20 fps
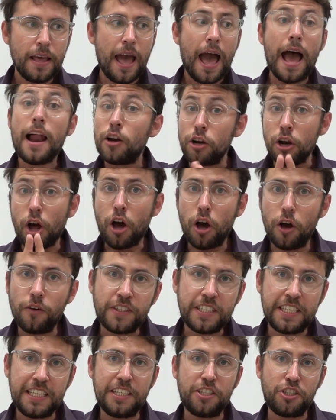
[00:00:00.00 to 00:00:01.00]
A lot
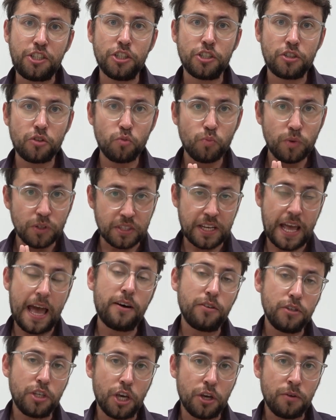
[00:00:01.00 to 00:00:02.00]
of teachers will
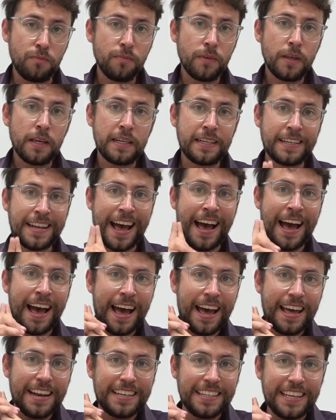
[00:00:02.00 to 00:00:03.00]
tell you
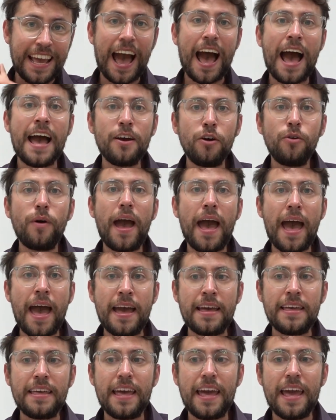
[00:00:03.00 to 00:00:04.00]
that the
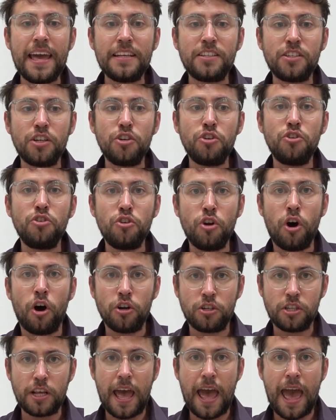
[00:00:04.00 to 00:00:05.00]
IOA is
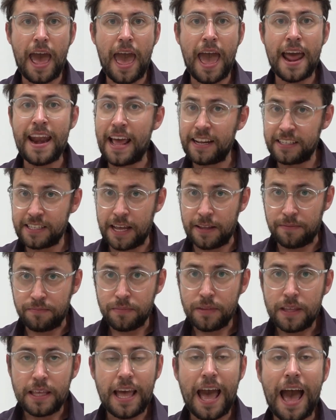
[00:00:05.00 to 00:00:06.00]
not an
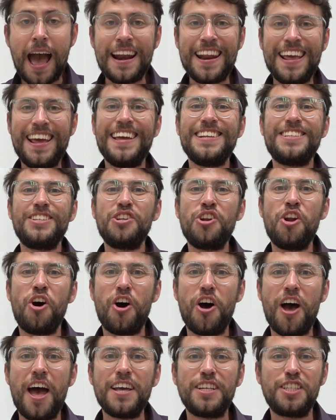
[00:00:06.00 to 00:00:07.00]
essay and it is
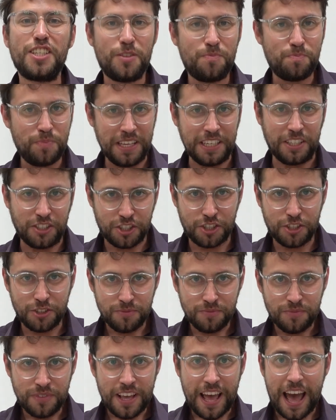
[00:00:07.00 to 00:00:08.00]
not a
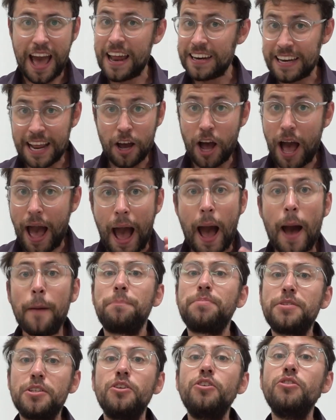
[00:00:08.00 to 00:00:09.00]
speech, and they are
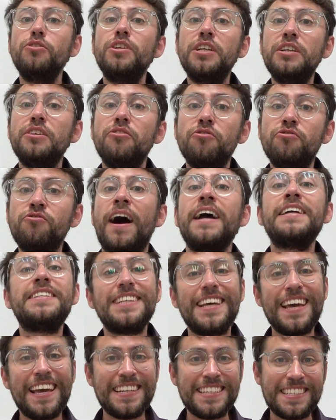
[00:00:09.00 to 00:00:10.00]
absolutely
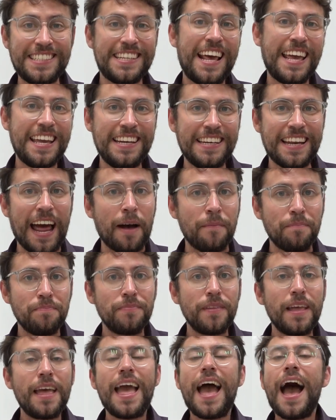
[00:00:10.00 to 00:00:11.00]
right in saying that.
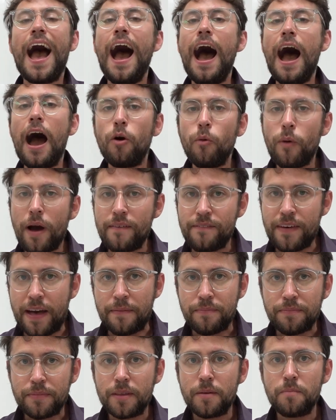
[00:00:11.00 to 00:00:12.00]

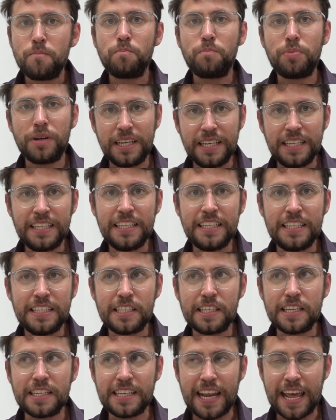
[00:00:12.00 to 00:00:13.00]
However,
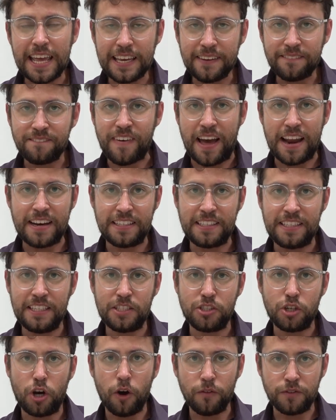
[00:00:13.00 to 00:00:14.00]
please take
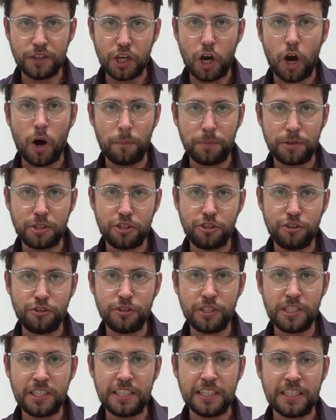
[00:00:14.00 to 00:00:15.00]
advantage of the
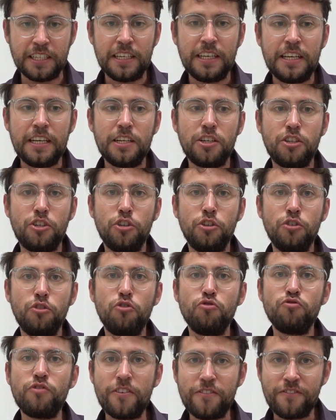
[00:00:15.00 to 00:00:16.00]
opportunity
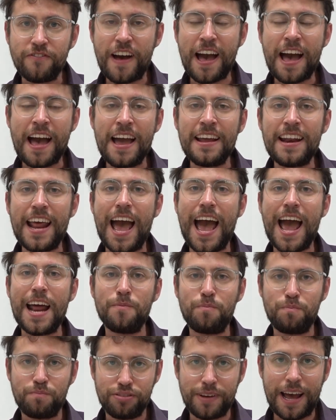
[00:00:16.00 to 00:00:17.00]
to refine
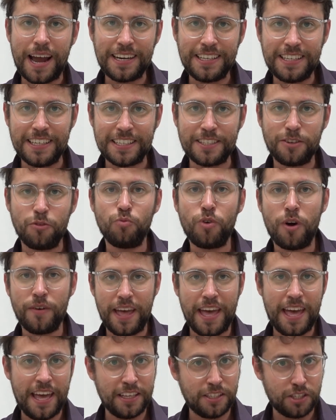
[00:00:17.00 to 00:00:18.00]
and practice what
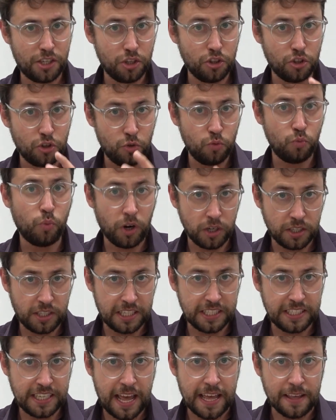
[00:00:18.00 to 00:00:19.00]
it is you want to
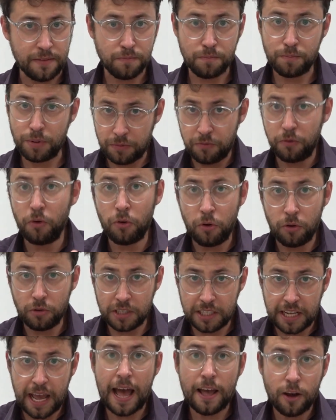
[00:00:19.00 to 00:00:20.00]
say
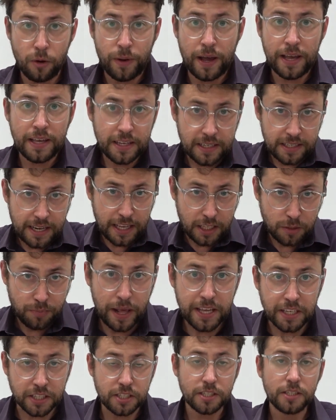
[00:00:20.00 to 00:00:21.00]
before the IOA takes
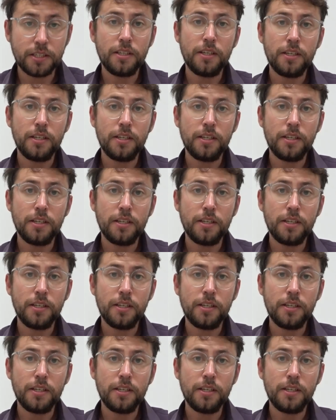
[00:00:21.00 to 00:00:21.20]
place.